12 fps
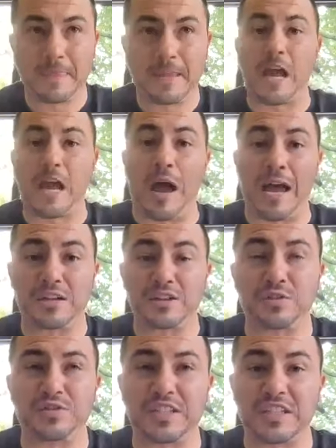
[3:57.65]
now,
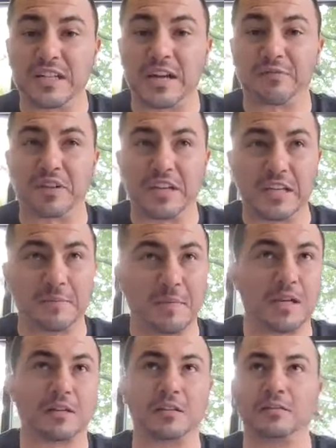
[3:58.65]
as you've seen in every
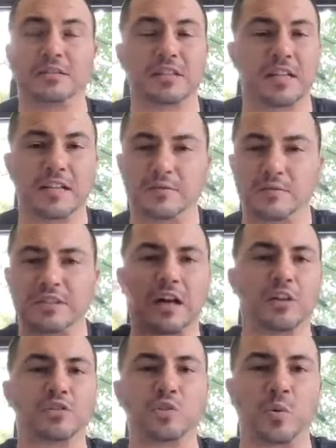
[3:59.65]
email, today's with dollar